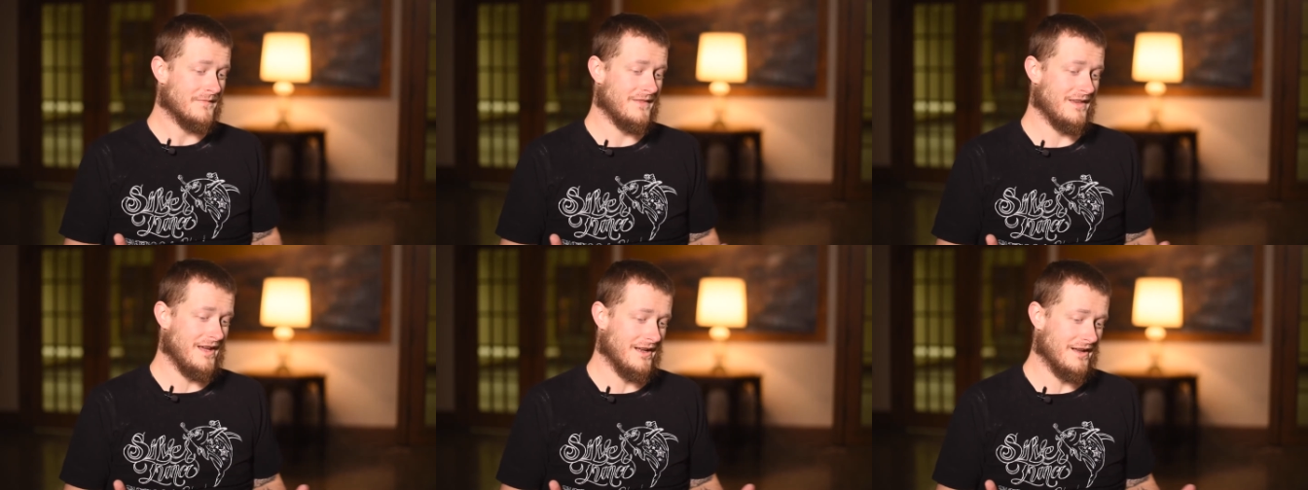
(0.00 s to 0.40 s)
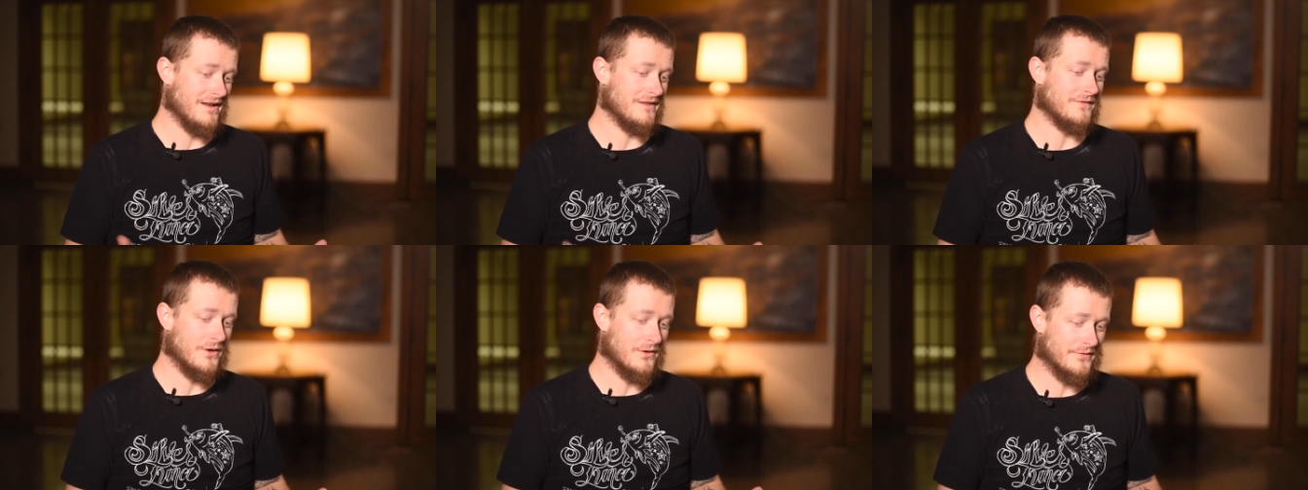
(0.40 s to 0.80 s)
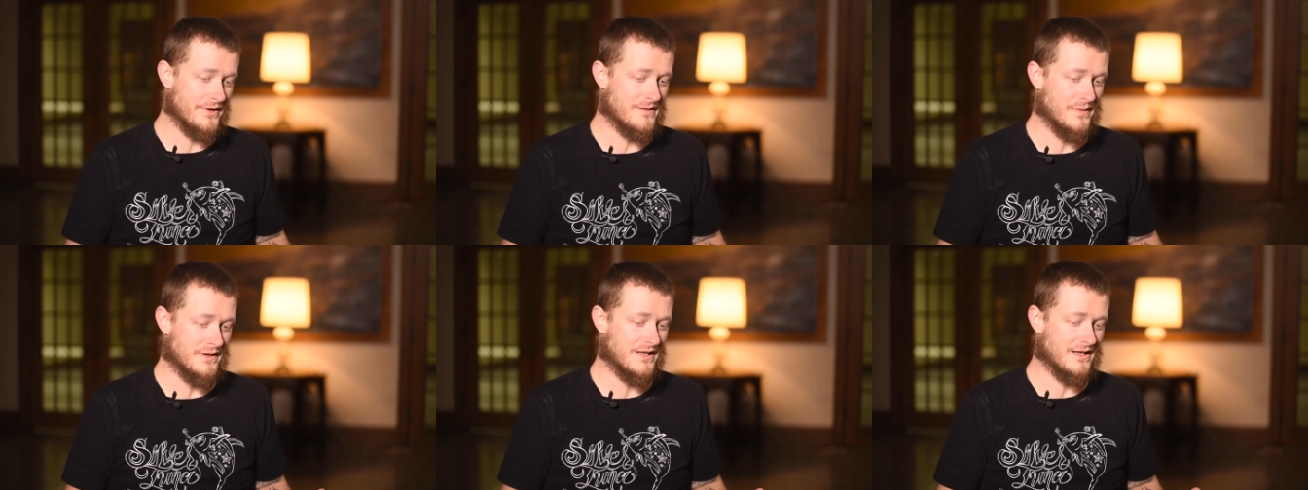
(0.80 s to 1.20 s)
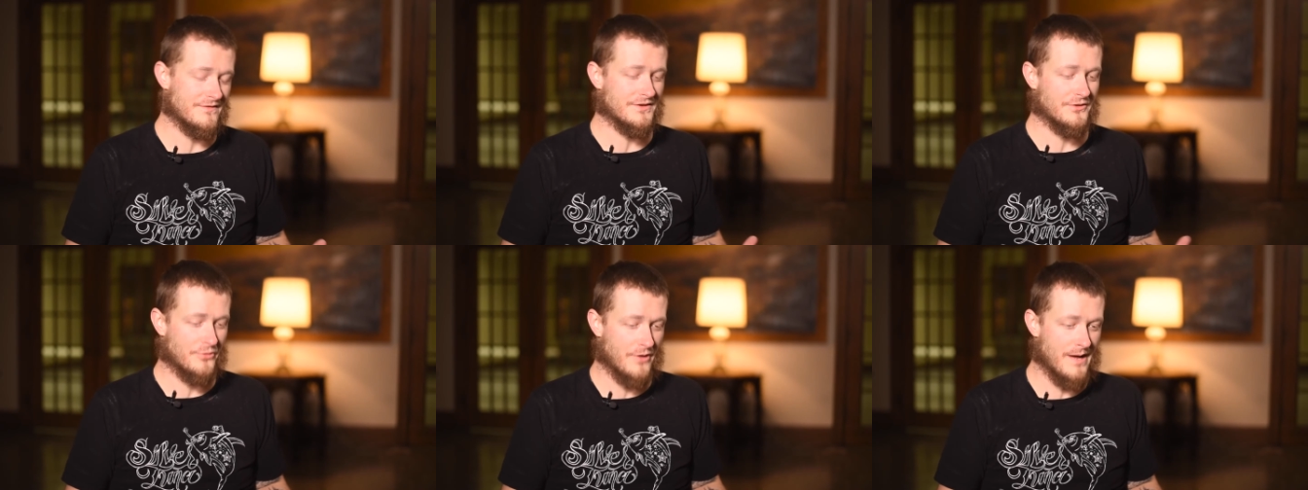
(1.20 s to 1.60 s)
and I've already been
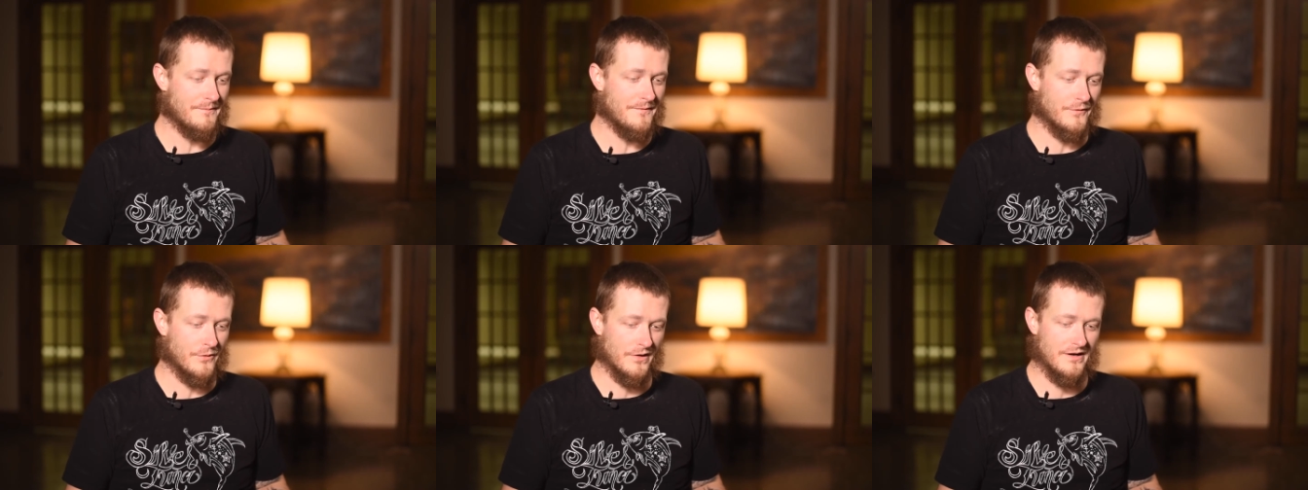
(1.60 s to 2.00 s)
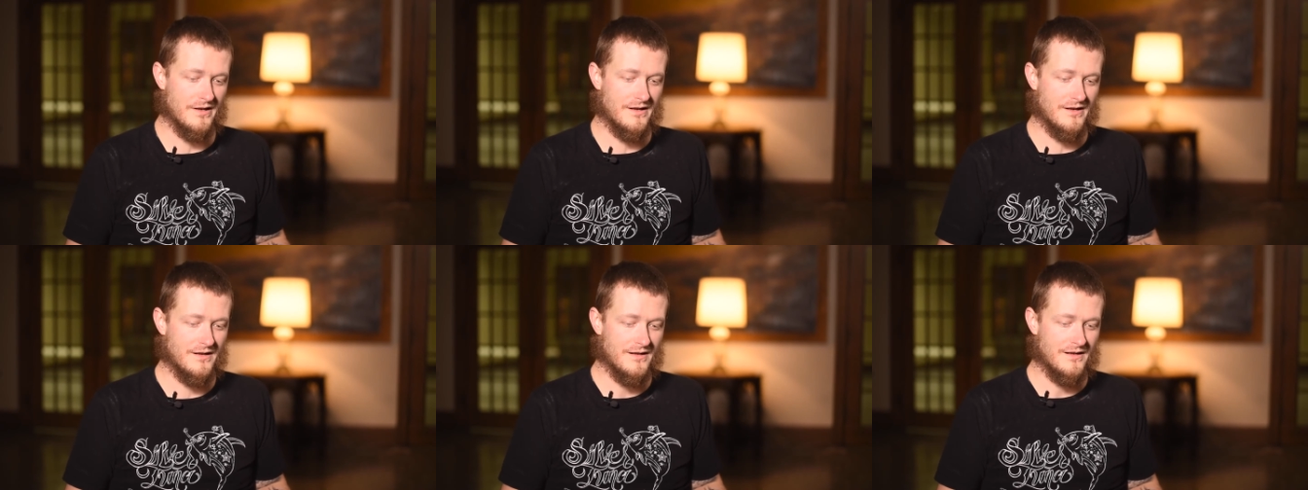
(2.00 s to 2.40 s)
given crap for it,